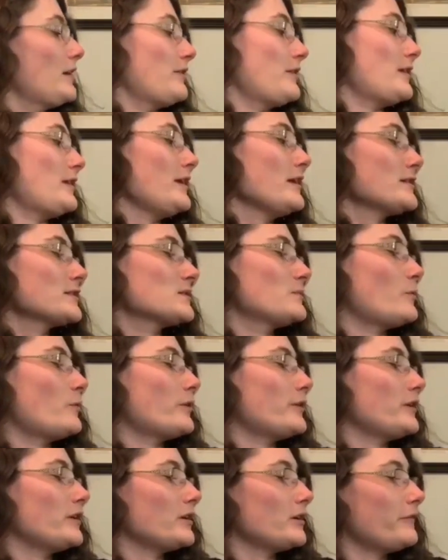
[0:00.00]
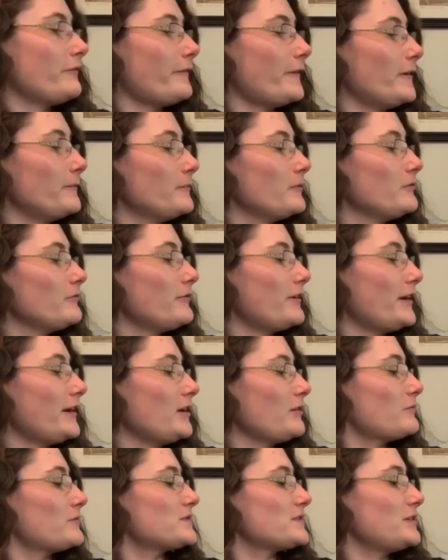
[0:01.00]
The next morning, Farmer Ray
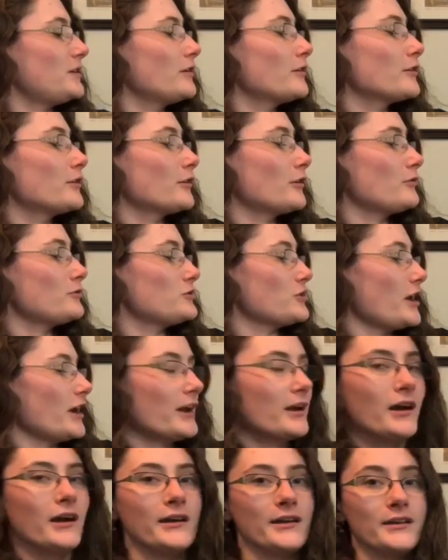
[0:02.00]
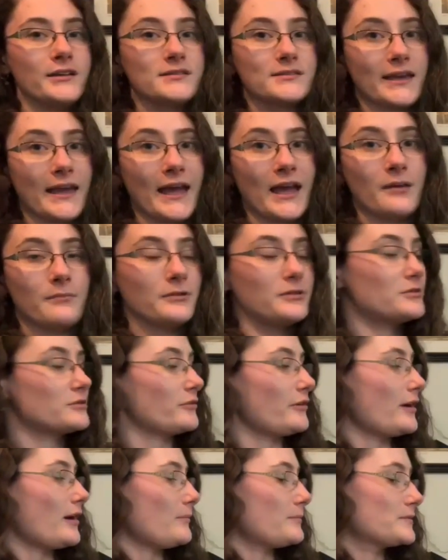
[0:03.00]
was eager to go check on his cabbage
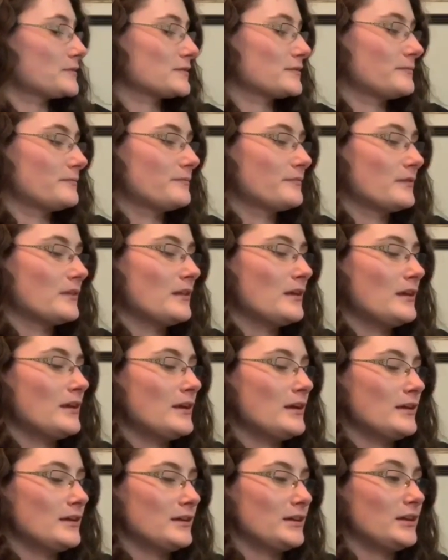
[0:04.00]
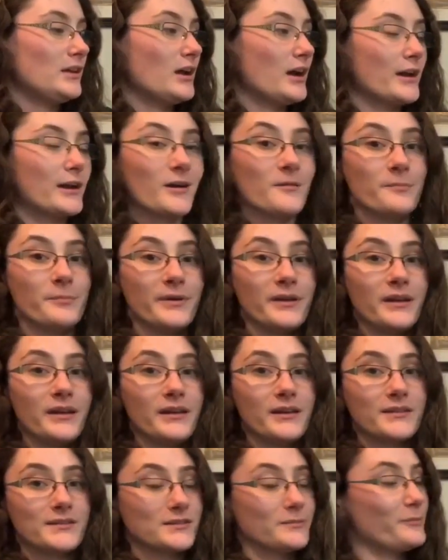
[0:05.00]
crops. He got a
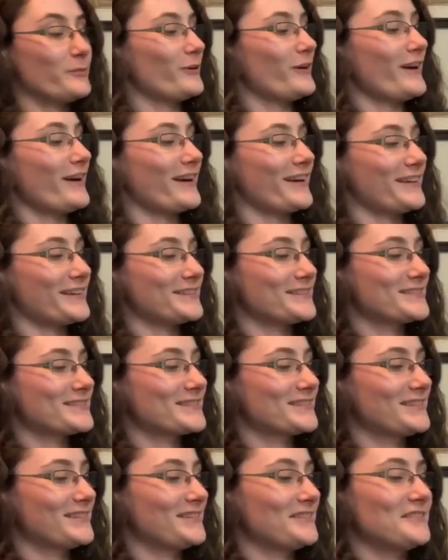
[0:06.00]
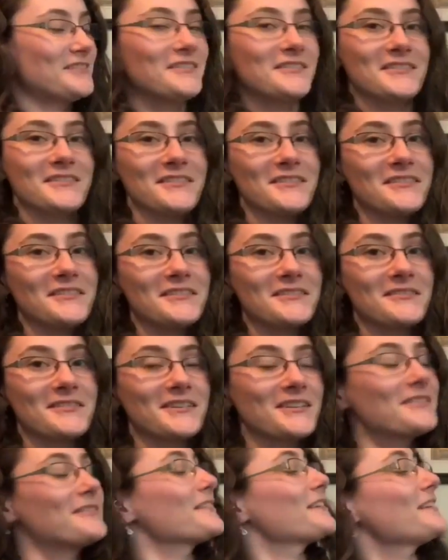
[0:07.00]
big surprise. Oh, I
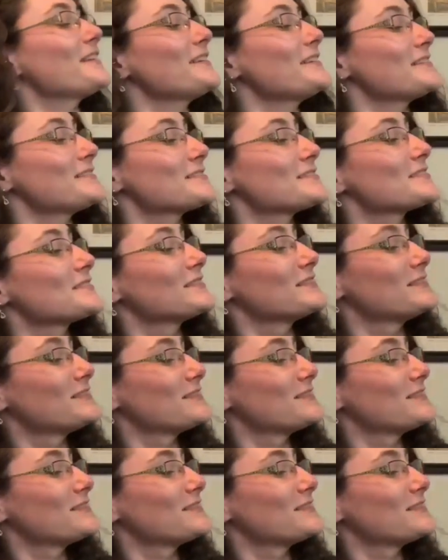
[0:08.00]
wonder what it is.